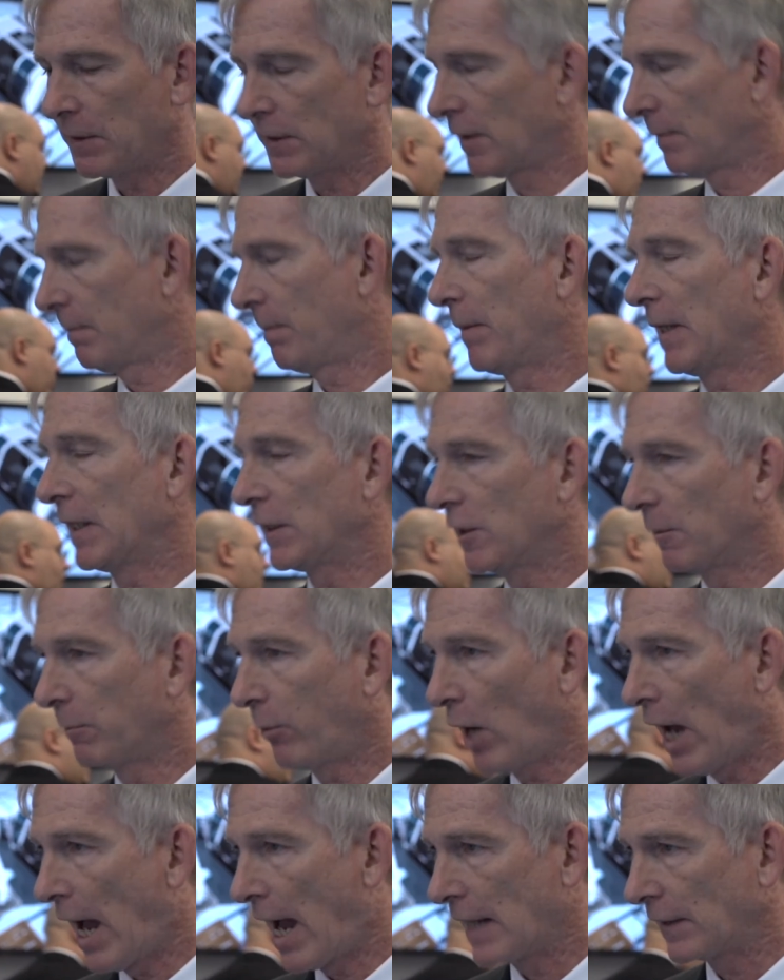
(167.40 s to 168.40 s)
it's a big
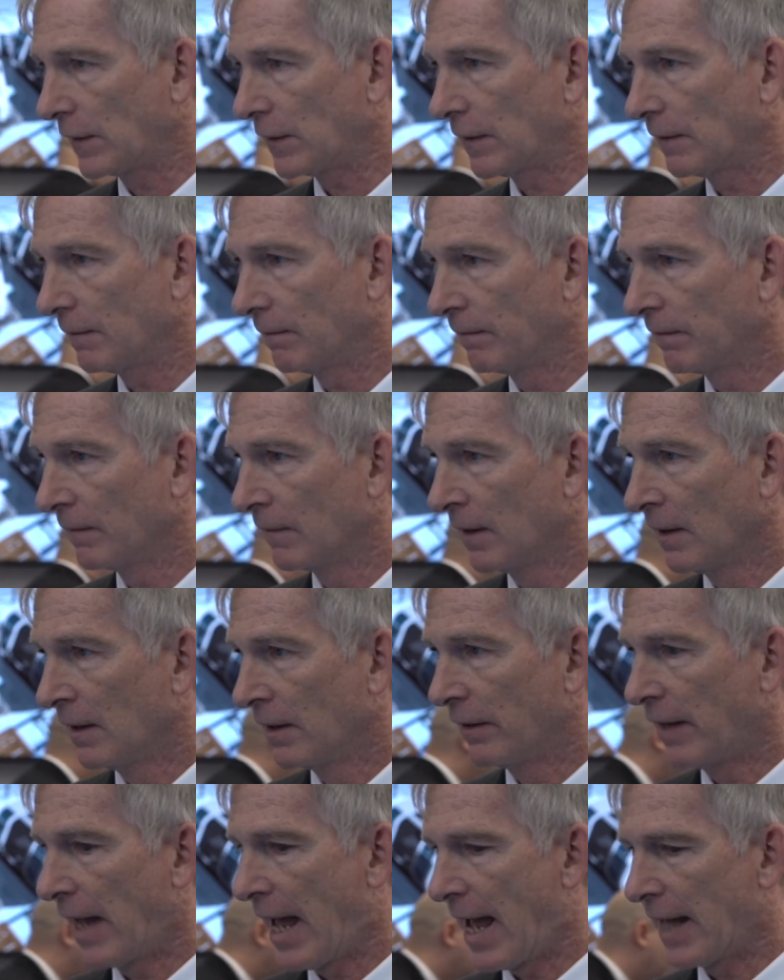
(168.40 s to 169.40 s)
surprise
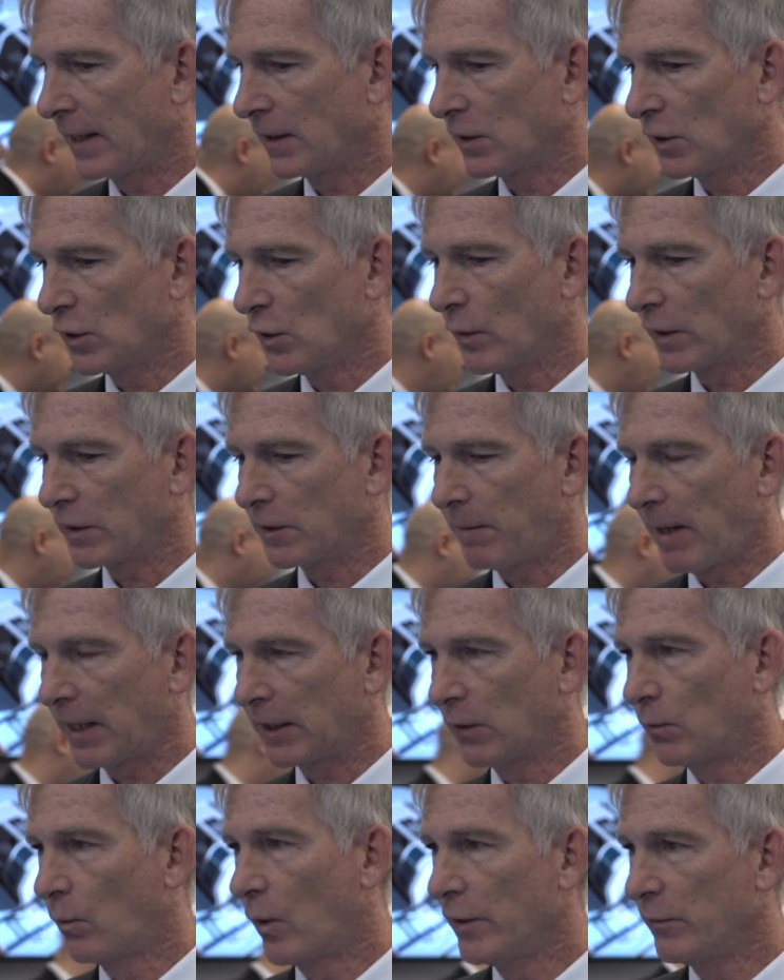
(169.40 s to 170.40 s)
that you
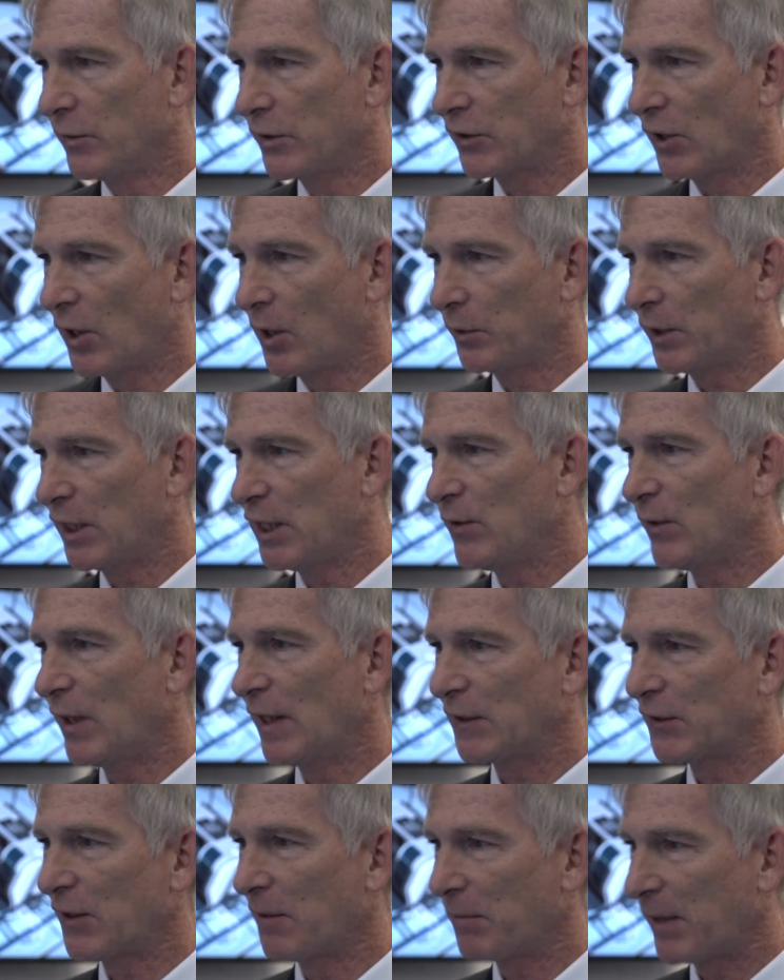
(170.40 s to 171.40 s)
expected one result and you
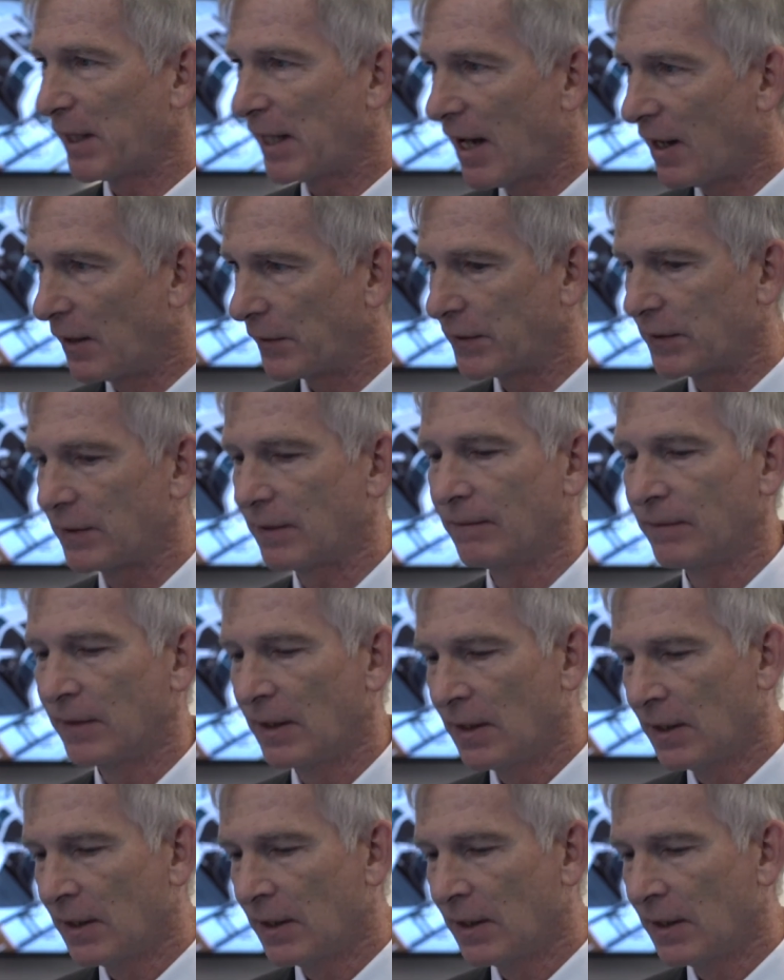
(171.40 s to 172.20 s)
get something else.